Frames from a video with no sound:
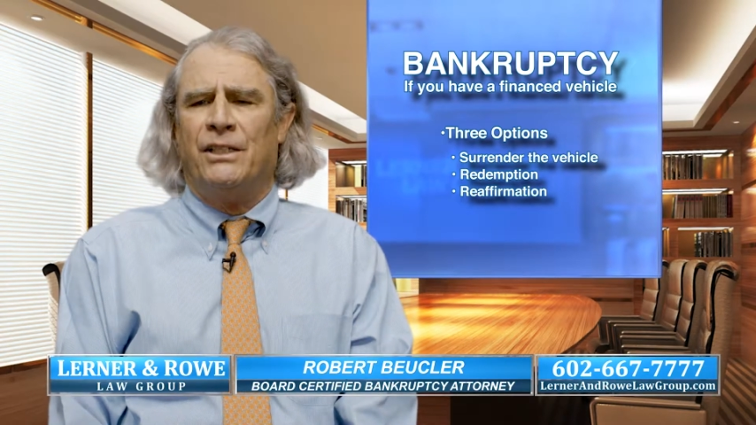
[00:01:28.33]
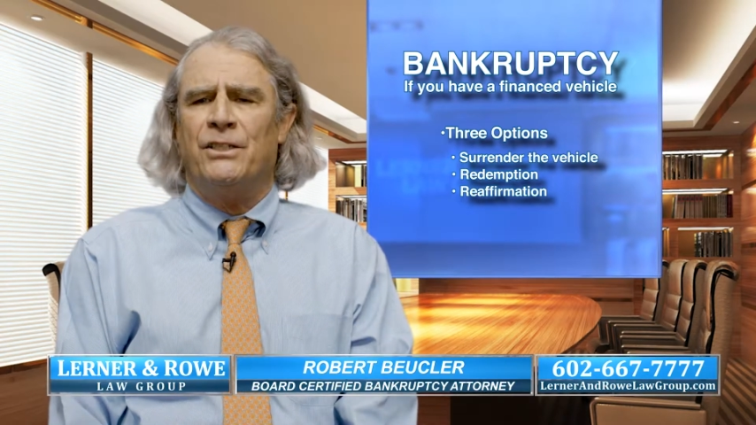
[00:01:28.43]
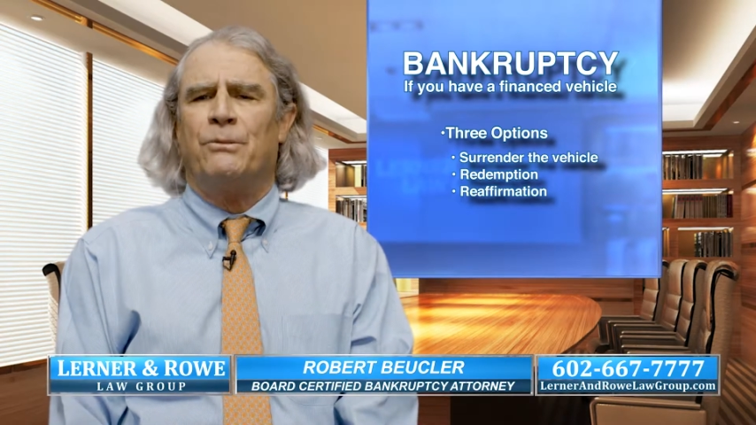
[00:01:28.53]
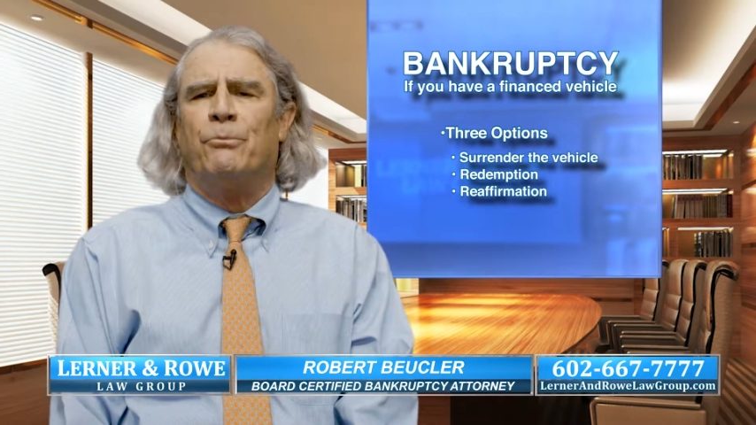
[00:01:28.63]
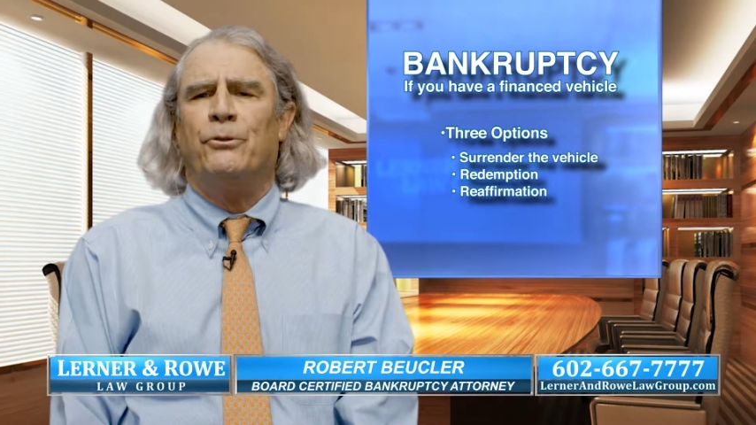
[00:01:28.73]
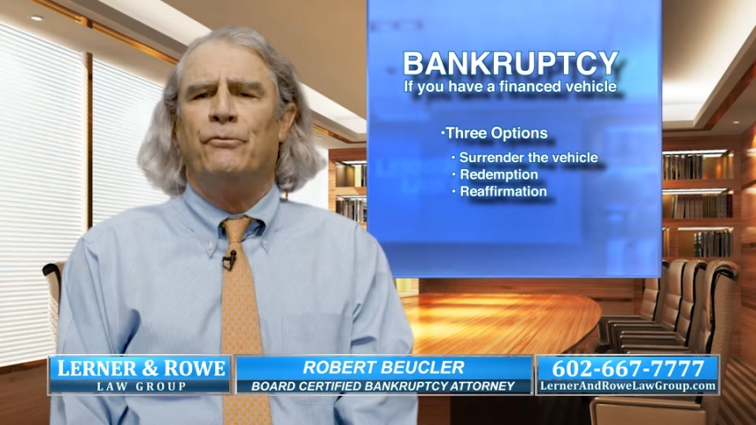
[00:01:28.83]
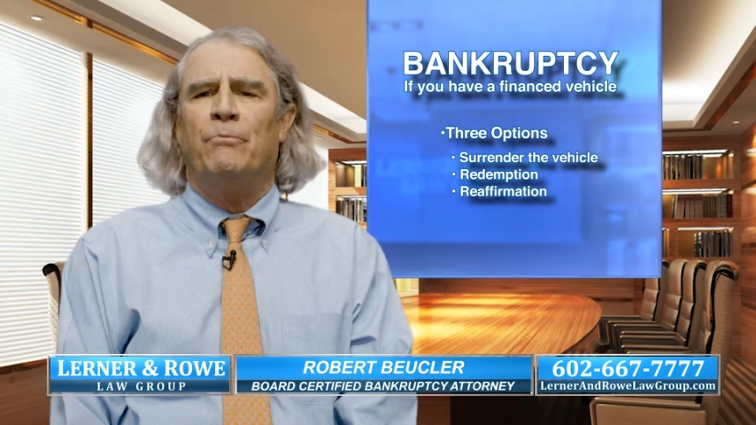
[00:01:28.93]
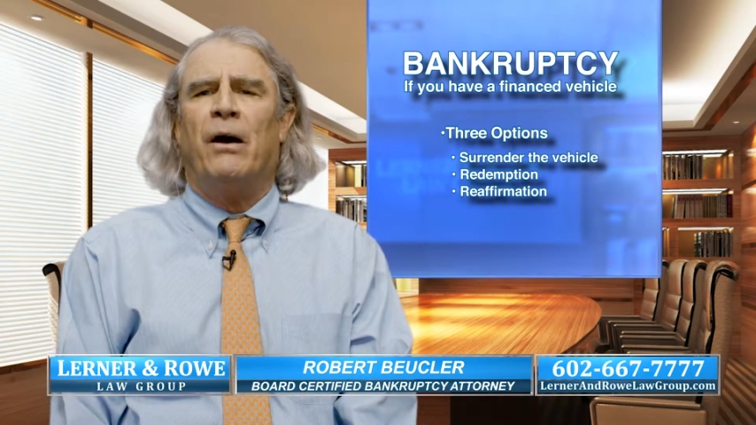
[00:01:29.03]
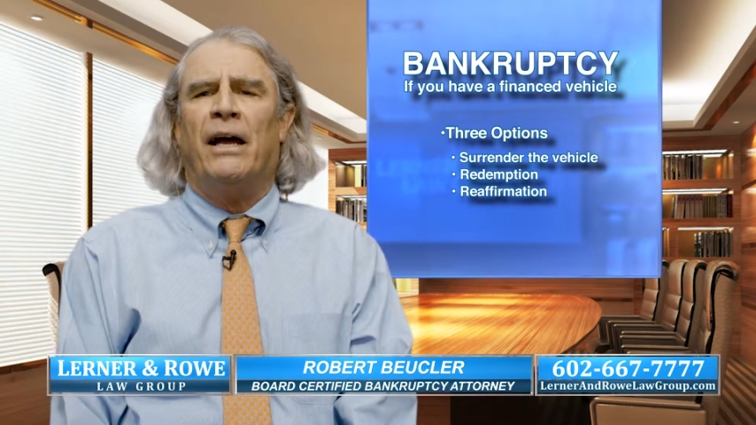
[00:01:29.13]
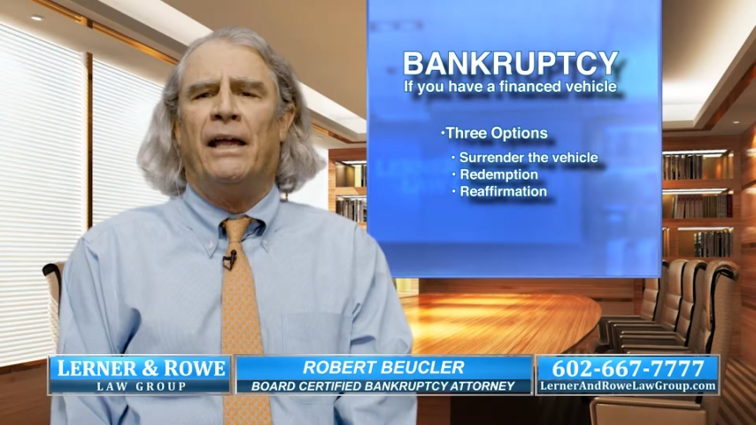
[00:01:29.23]
is approved
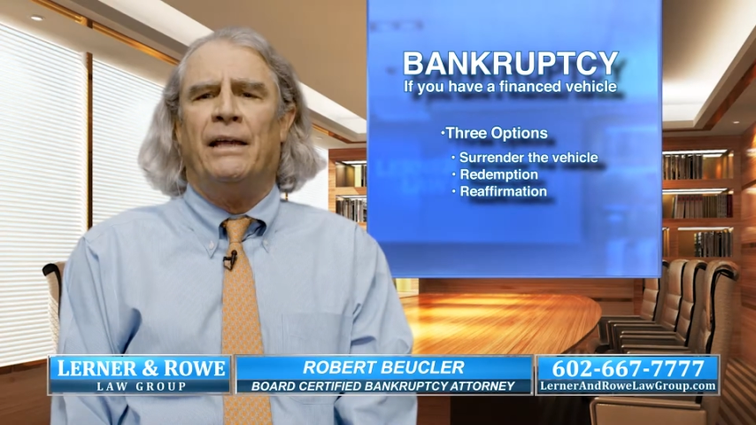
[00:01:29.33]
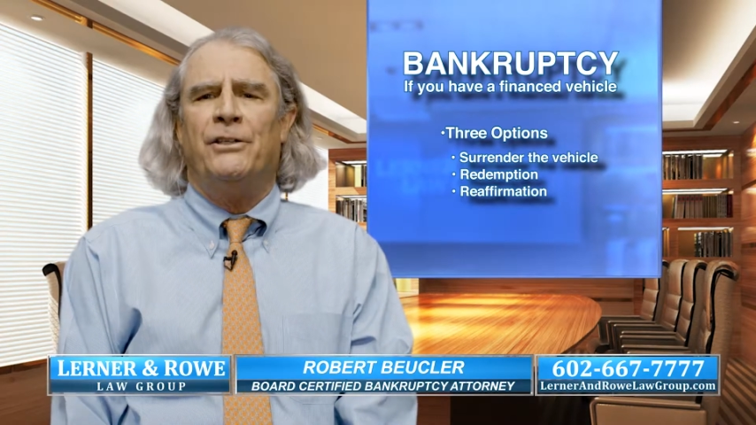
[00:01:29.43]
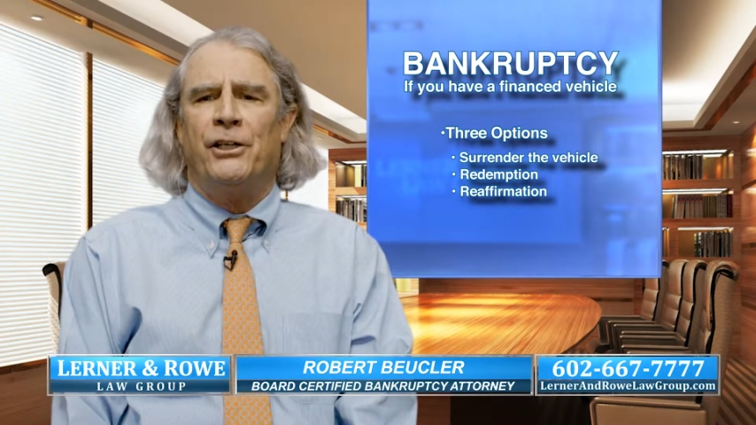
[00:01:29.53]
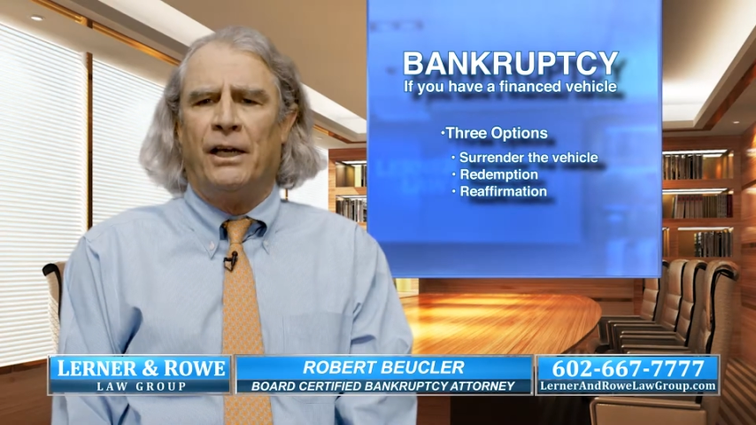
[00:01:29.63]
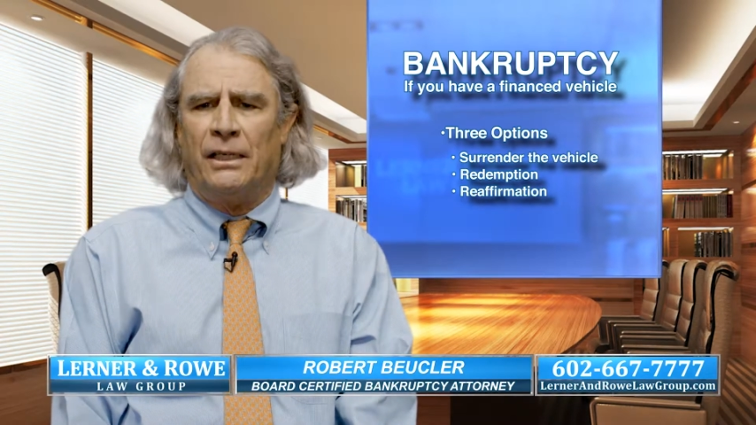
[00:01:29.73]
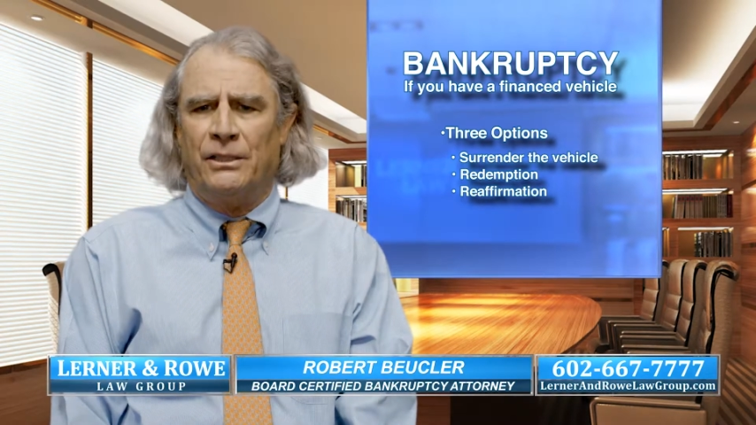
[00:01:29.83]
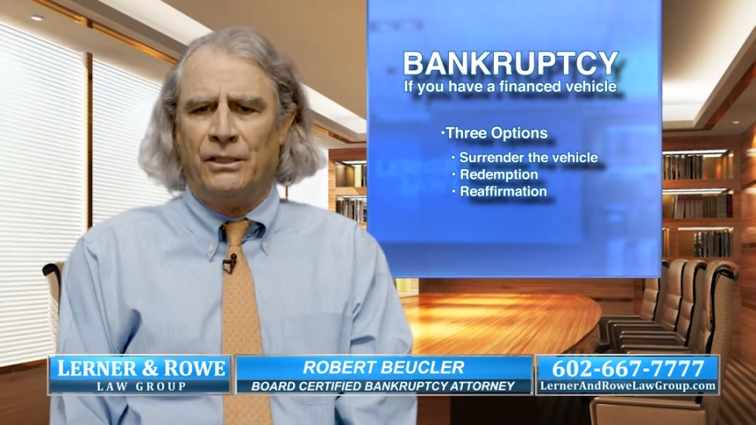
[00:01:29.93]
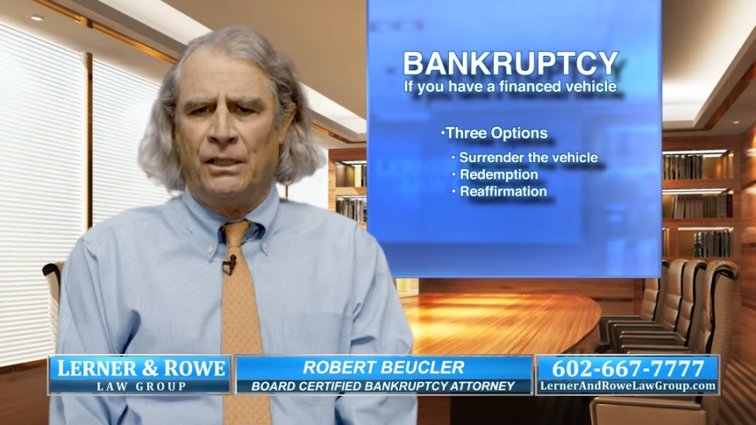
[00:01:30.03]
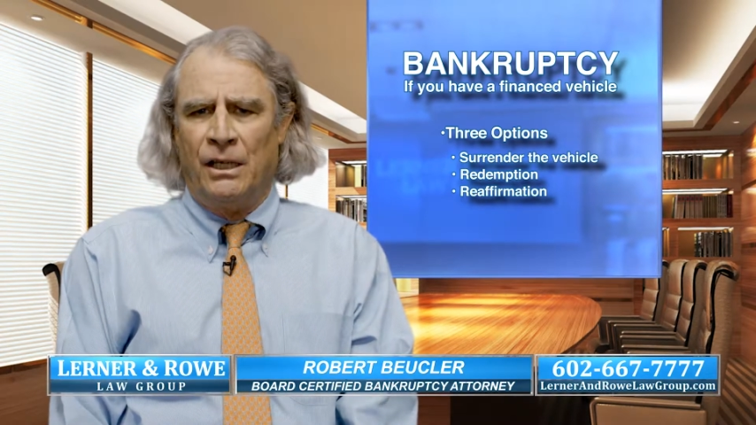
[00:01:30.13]
by a judge,